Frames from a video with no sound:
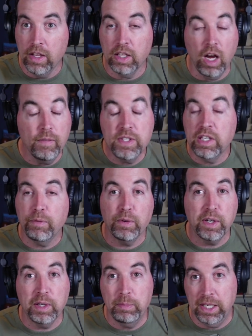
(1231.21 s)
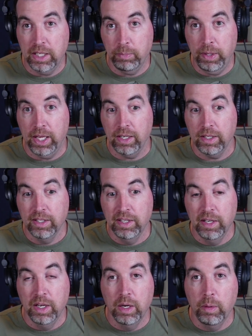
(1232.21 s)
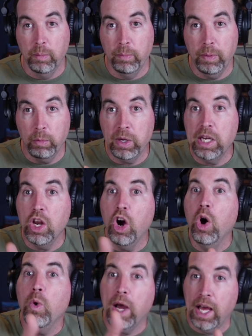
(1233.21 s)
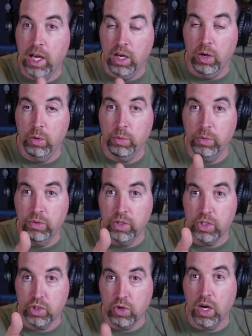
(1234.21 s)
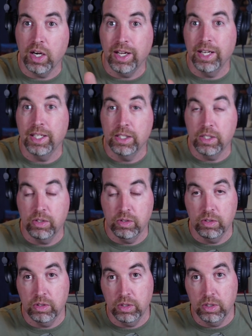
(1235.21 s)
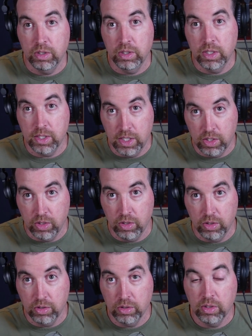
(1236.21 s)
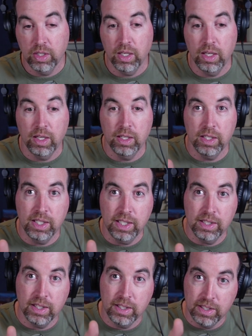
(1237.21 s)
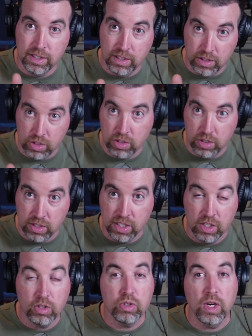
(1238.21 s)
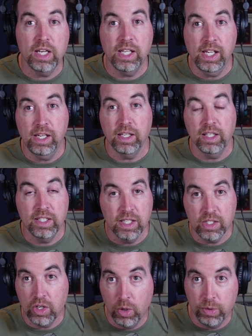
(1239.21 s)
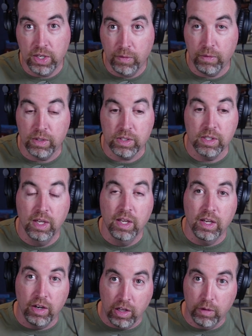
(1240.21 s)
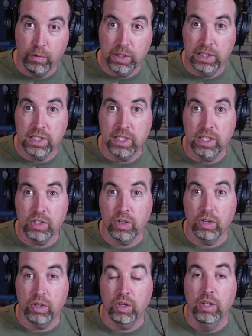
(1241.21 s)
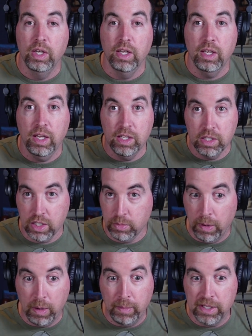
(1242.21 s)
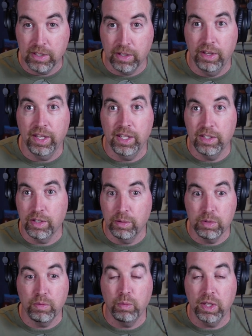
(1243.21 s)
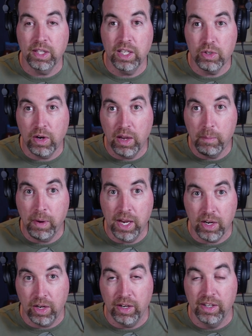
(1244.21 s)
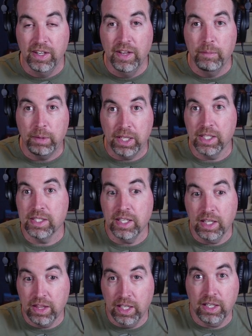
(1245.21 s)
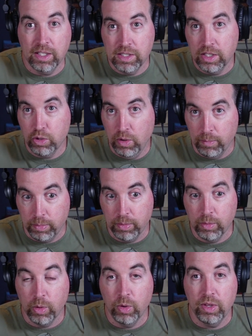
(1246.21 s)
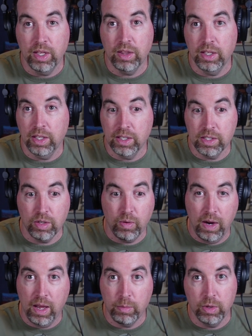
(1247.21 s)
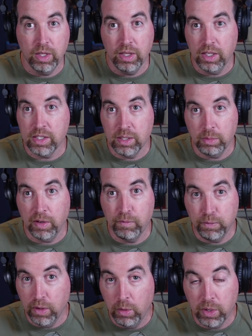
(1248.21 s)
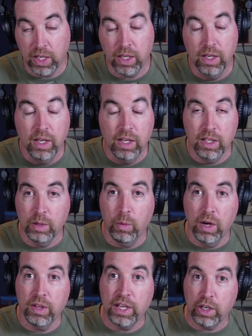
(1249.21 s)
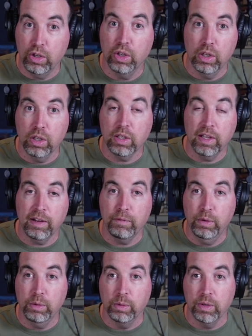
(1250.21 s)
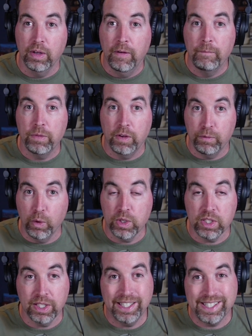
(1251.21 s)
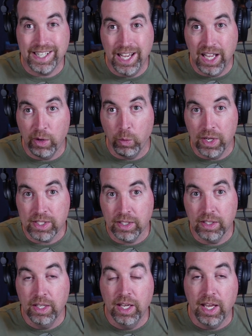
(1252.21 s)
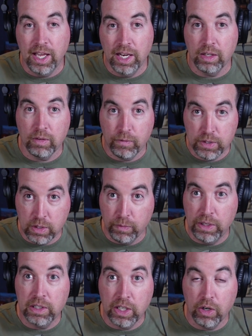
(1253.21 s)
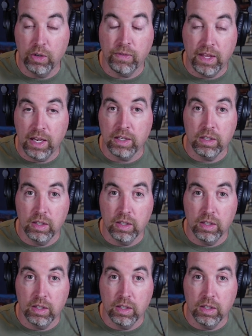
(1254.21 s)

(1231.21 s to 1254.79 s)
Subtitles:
Obviously for a comedic bit, but we know how the straw got into the sea turtle. The sea turtle tried to eat it. It doesn't know the difference. An Olive Ridley sea turtle is experimental in terms of what they try and bite on because they think it's a shrimp or they think it's a crab or they think it's something floating in the water that could look like food. Unfortunately, it's not. It wasn't, and it severely hurt that